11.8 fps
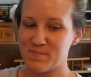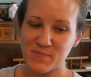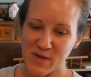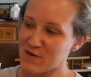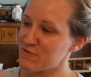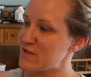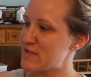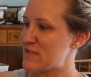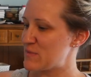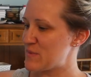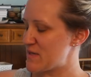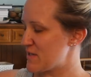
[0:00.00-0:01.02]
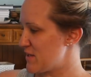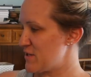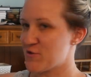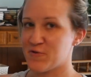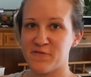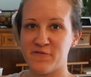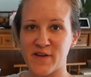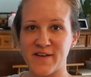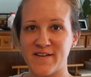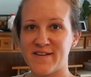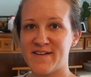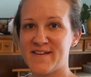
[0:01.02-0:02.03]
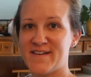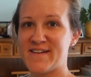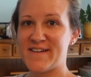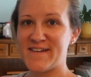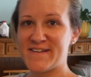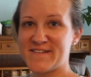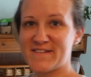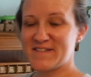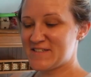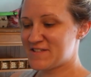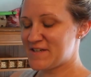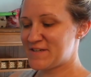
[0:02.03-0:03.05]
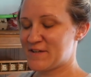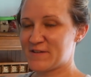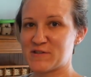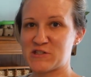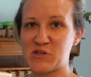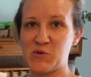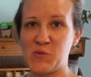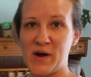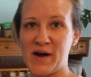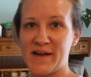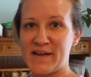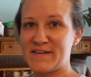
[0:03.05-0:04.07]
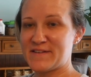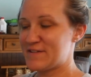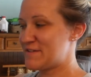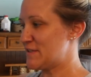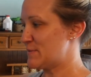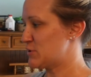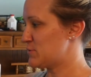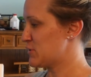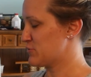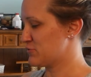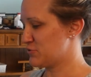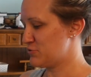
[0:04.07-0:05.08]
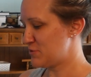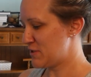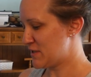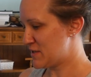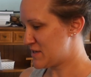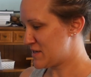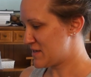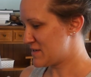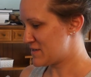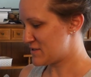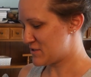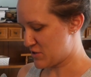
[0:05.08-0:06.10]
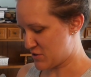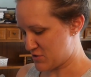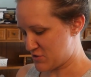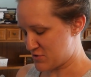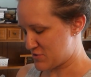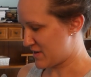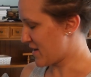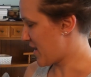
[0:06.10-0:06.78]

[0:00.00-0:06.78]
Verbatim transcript: Main reason is because they don't fit in this thing. Like they're so wide, they take up so much room. So I